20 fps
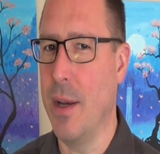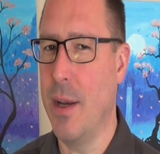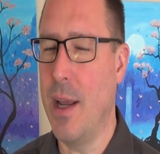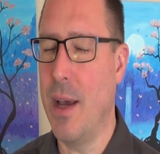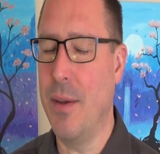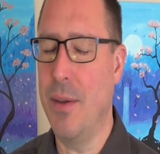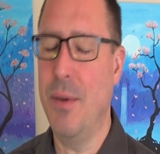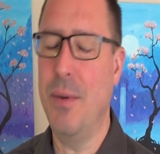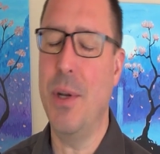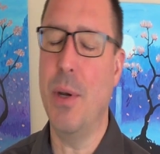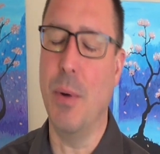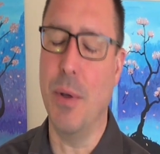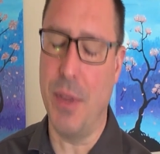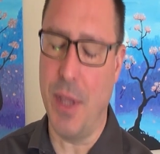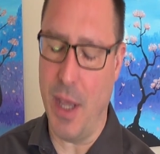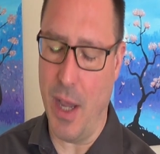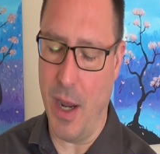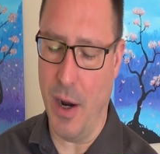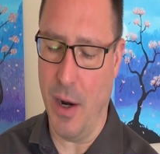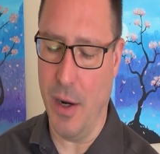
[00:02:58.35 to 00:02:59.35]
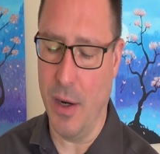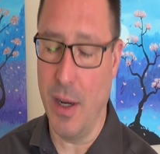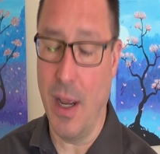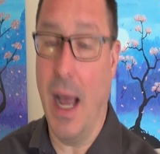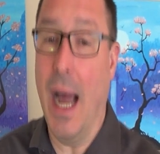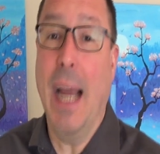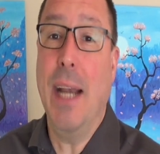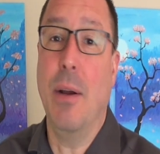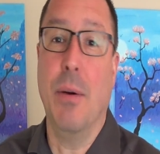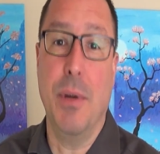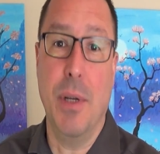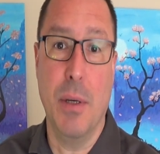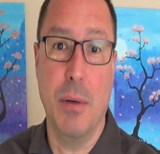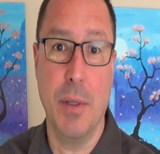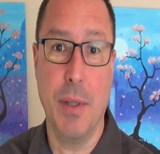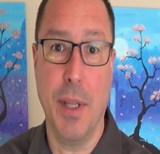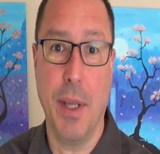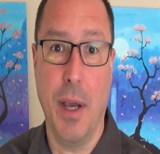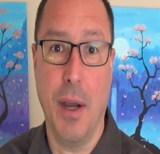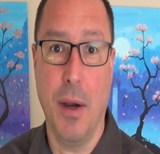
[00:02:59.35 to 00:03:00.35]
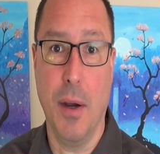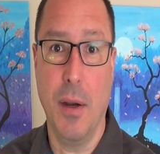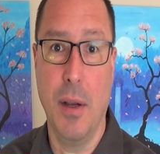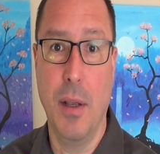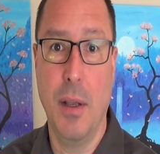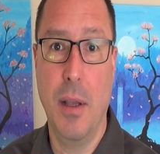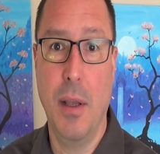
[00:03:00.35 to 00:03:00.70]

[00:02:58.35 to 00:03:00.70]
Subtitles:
Now you know what they are. I don't know what they are.